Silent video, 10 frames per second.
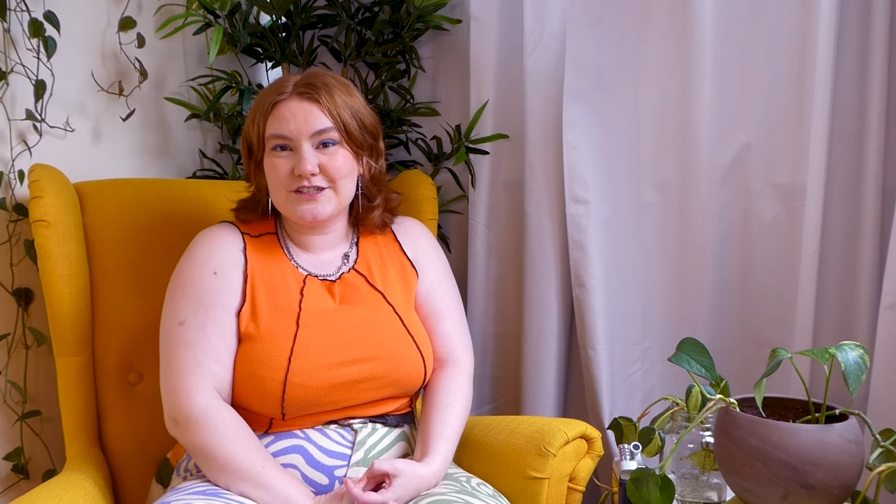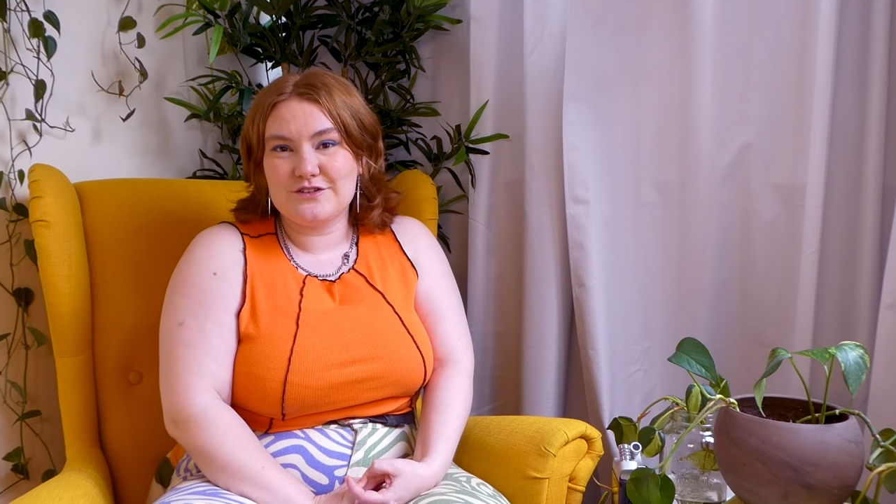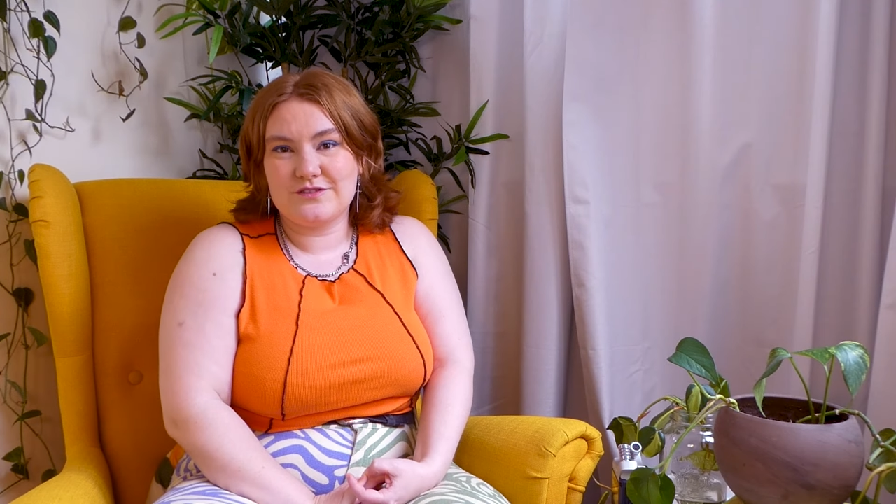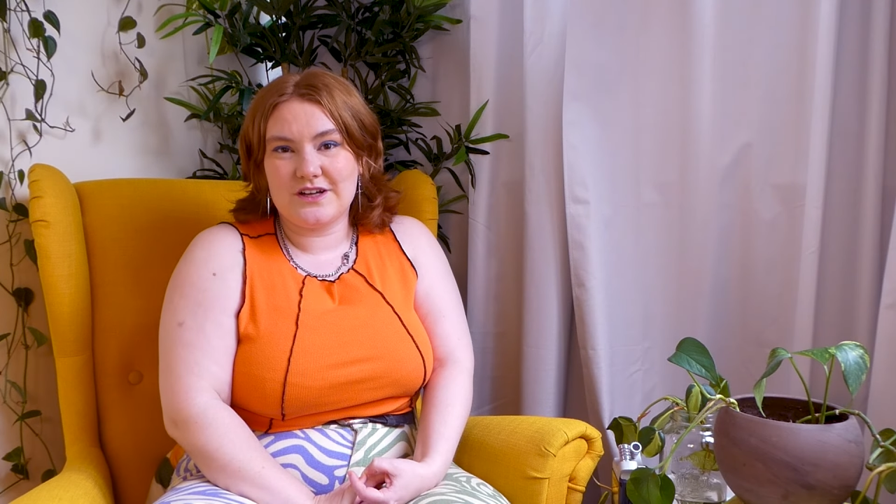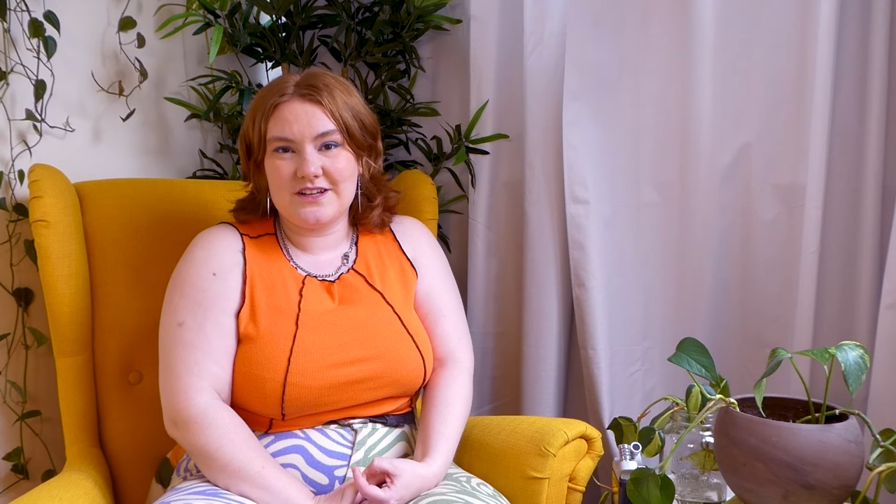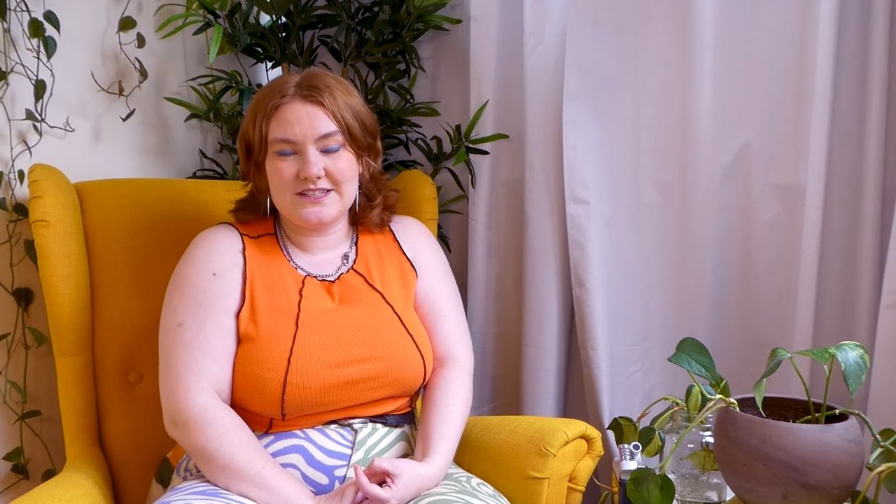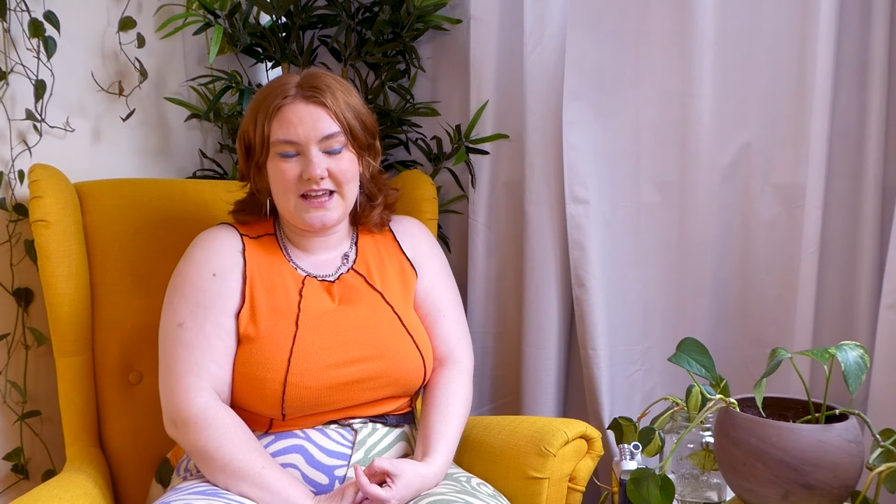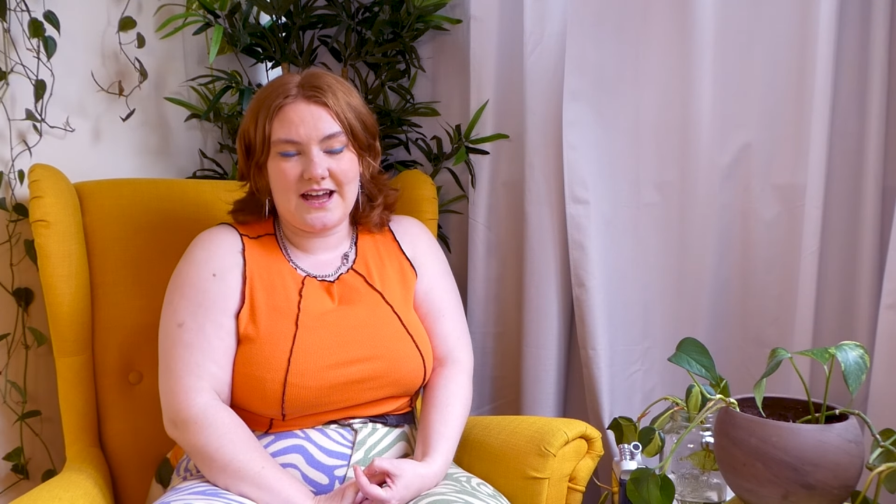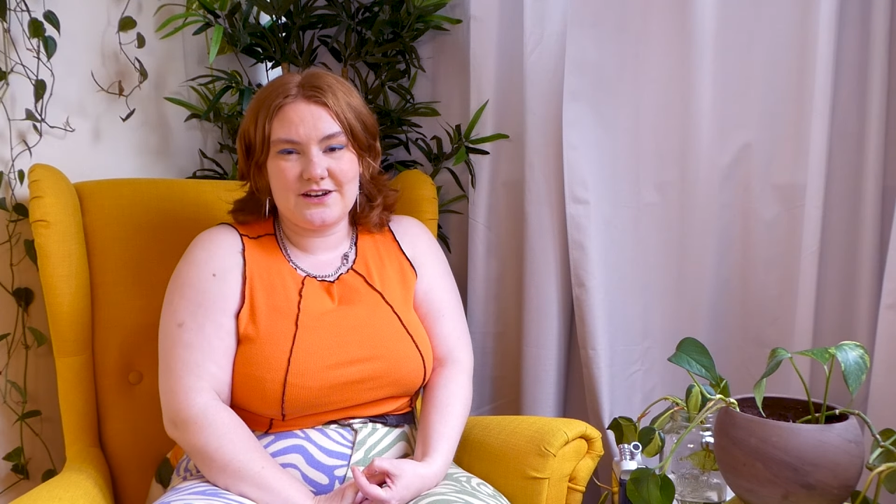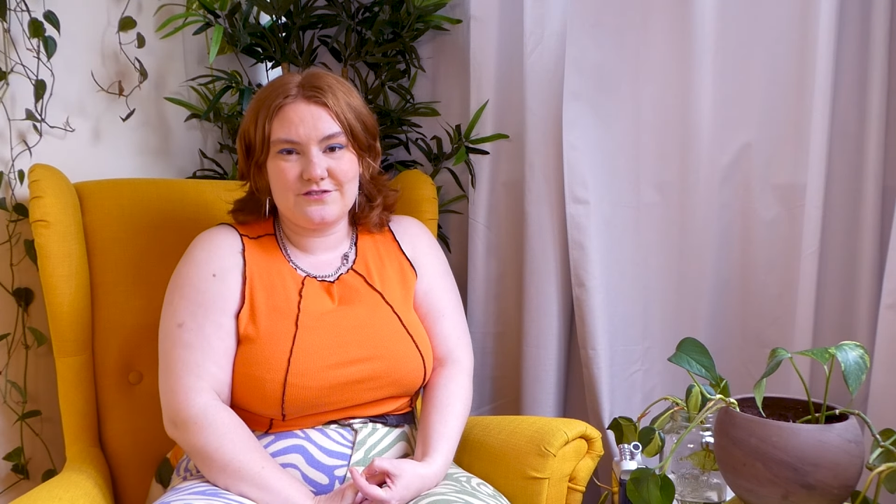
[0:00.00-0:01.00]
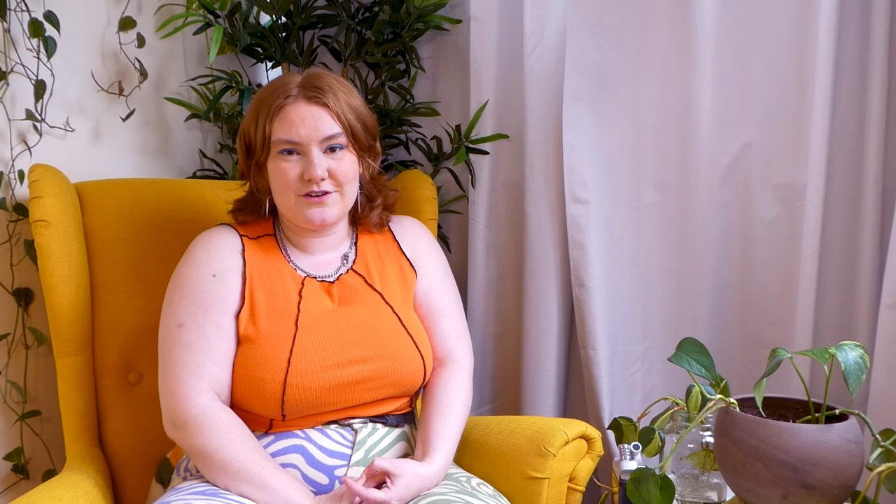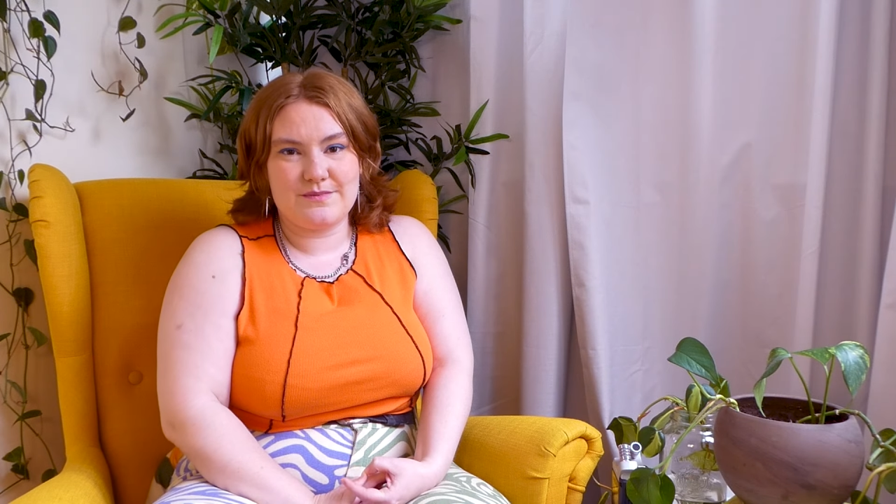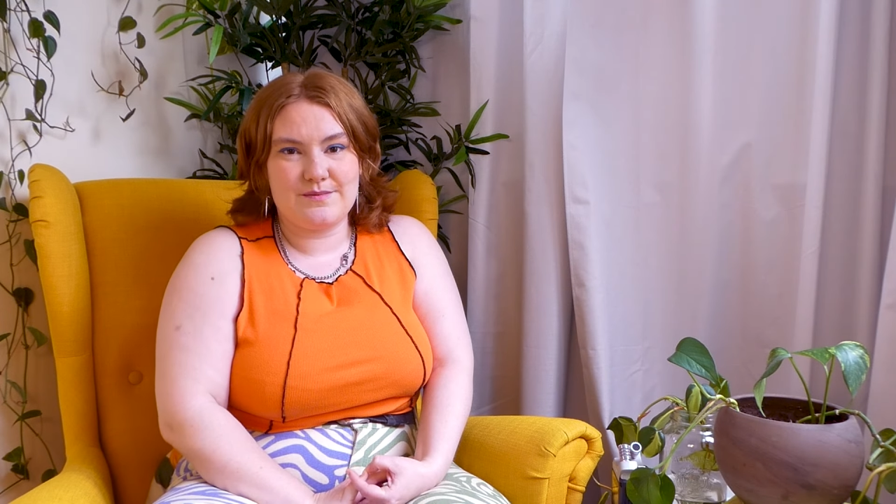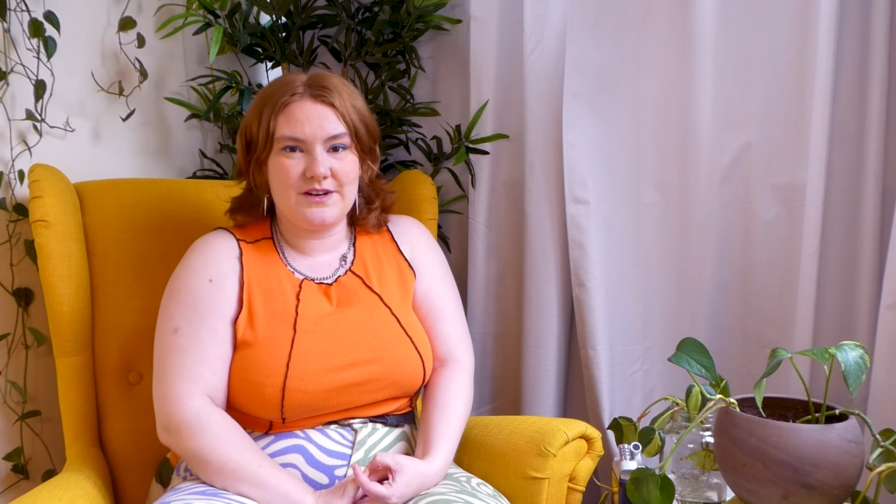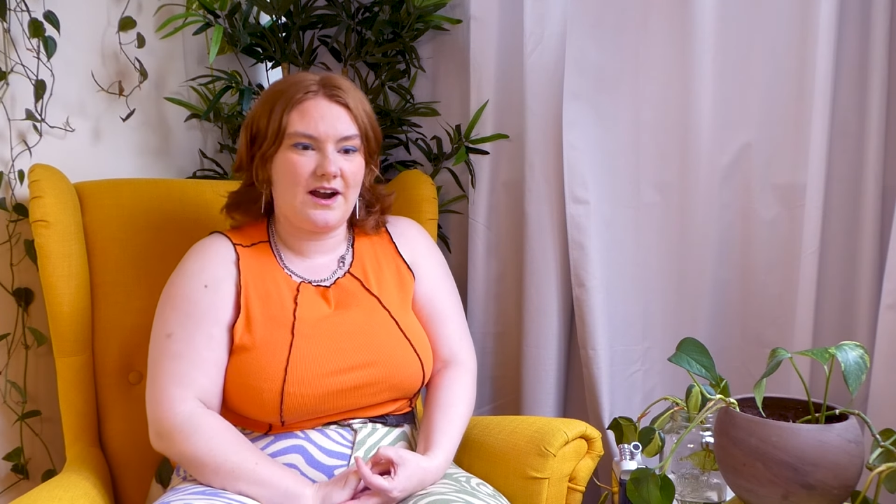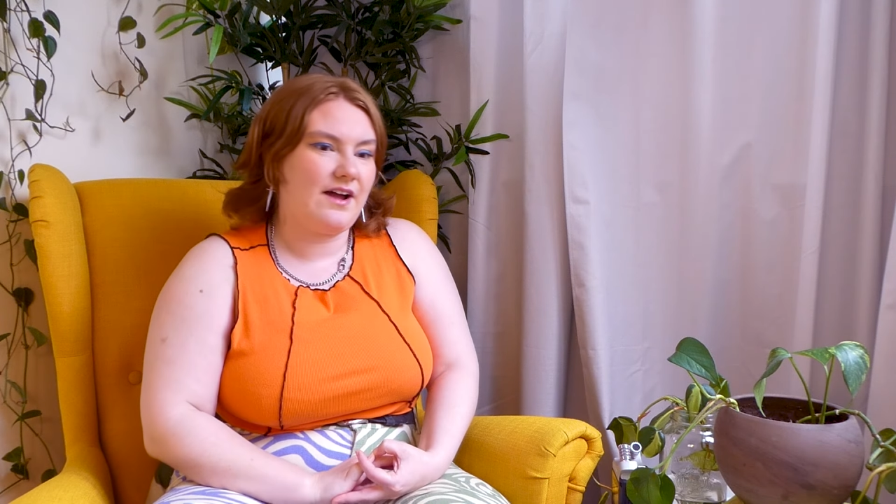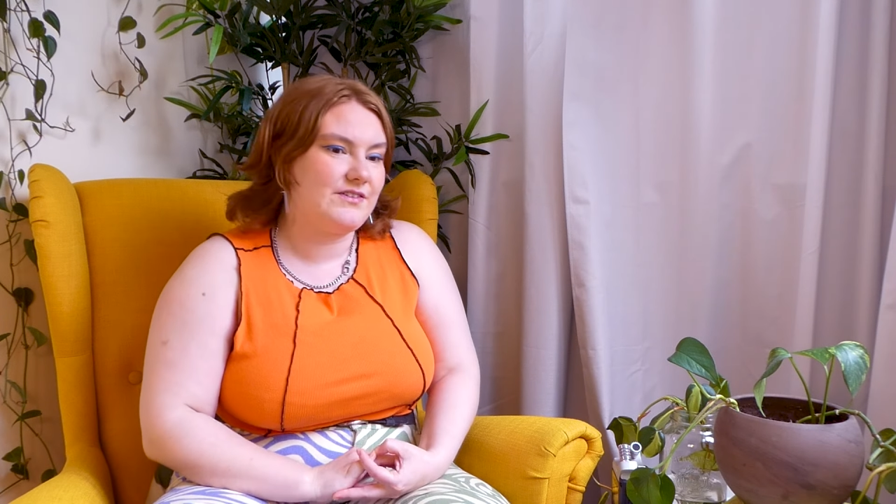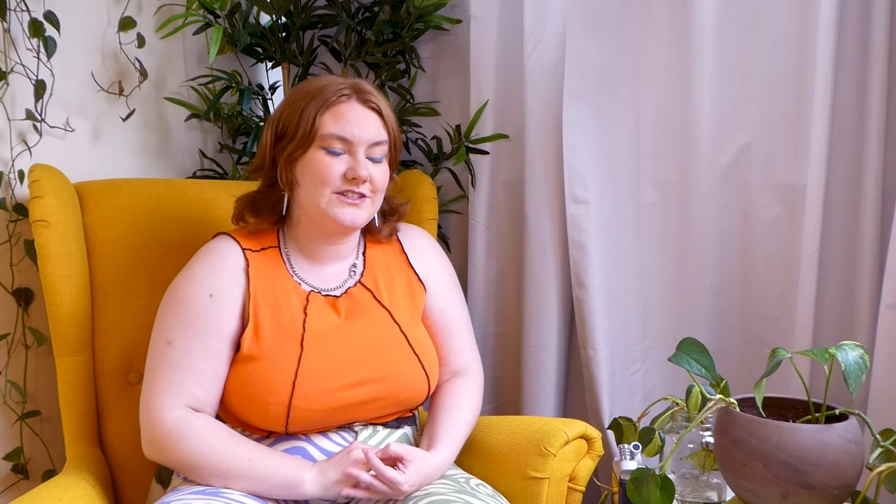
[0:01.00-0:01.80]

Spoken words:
you feel sad for maybe not having